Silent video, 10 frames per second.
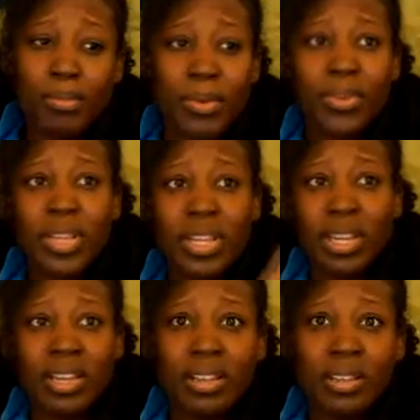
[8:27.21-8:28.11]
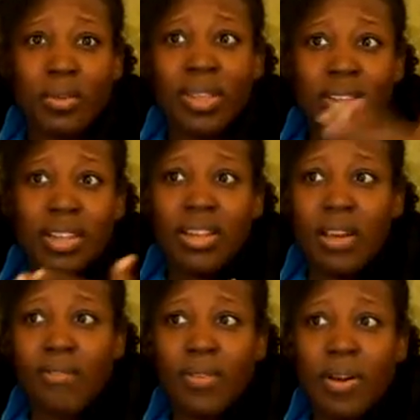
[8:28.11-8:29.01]
Mostly the ones that
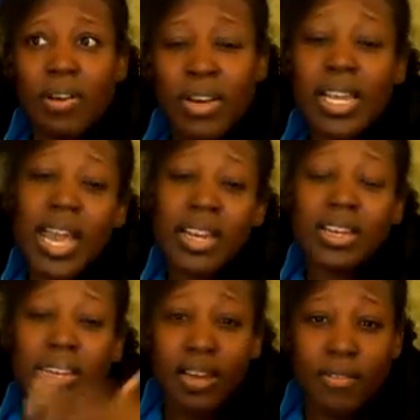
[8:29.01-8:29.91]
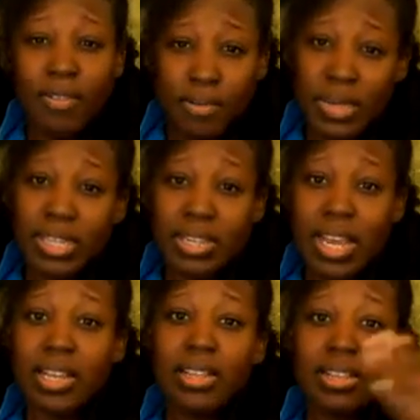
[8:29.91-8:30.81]
are in Canada come from the
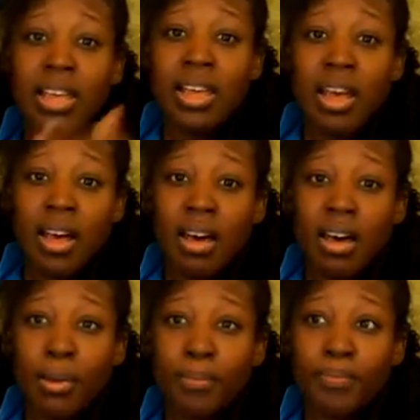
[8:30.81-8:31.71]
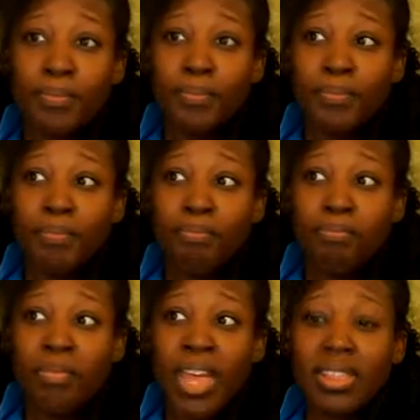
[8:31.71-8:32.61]
States. Um,
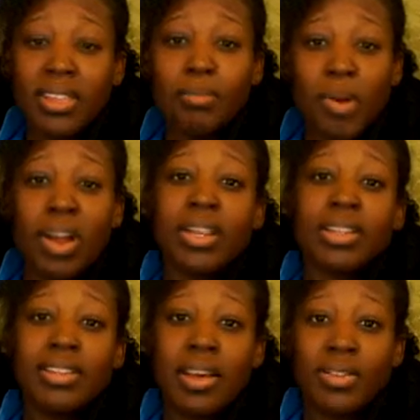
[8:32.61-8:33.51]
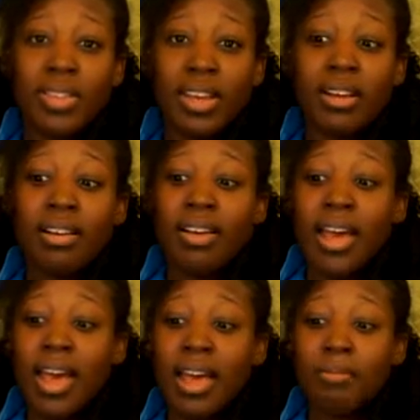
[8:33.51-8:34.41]
and this product is out there,
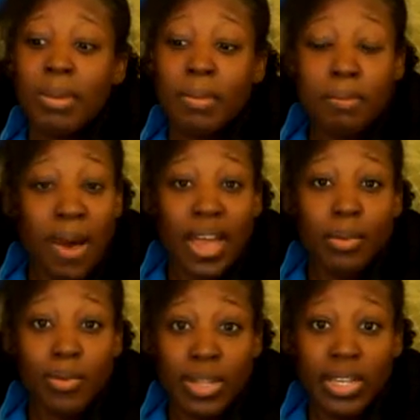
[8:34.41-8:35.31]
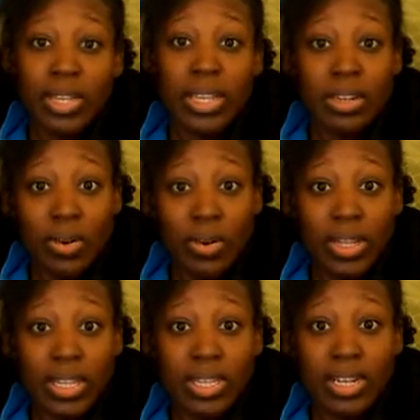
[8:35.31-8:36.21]
and people buy it willingly,
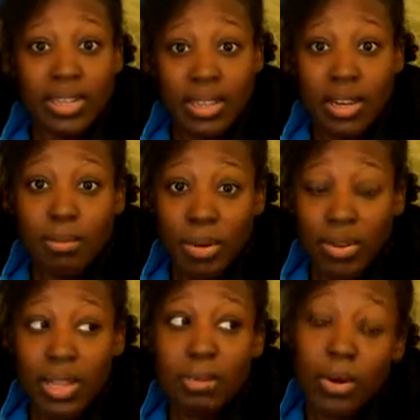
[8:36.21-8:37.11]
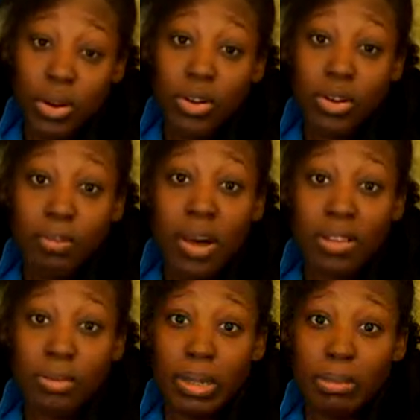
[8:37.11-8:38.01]
knowingly that it's going to burn them or could
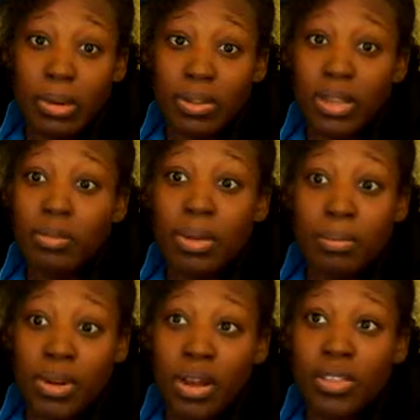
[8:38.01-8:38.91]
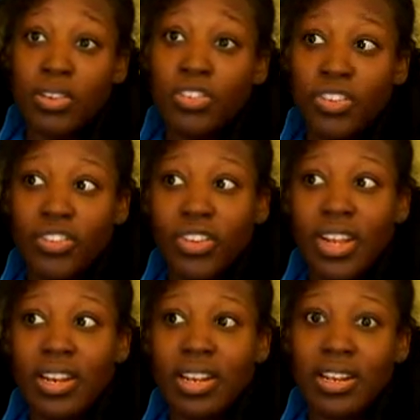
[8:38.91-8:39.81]
possibly burn them. You put it on their
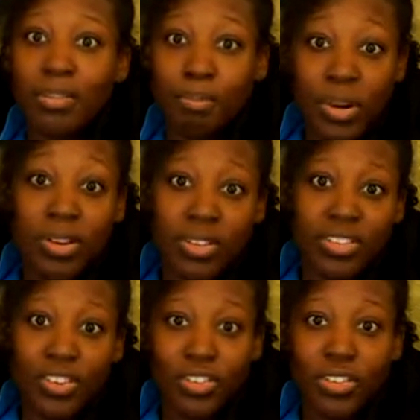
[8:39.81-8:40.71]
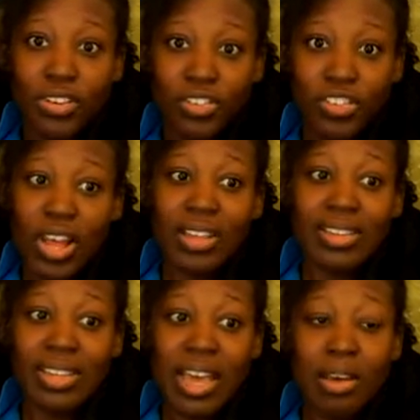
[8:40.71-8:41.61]
children, and it burns your
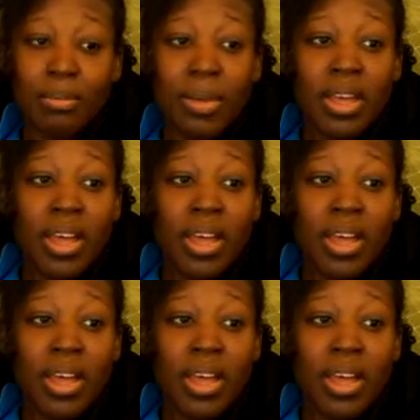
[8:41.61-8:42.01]
child's scalp